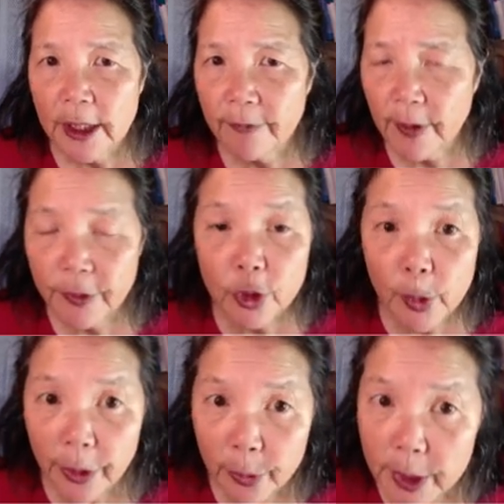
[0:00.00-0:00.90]
if you have to
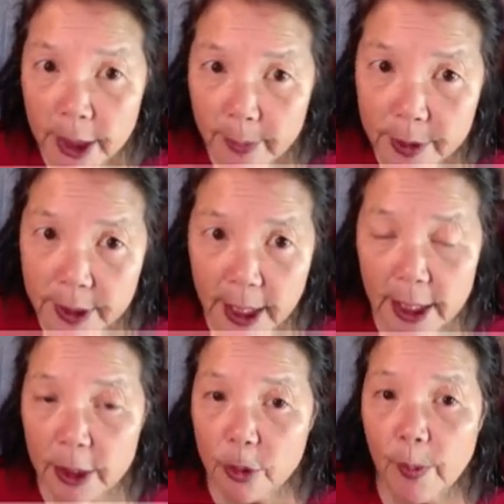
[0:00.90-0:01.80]
do it 3 times a
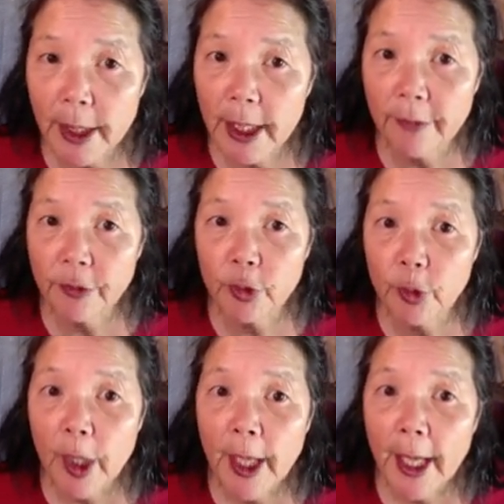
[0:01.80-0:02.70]
day, you might have to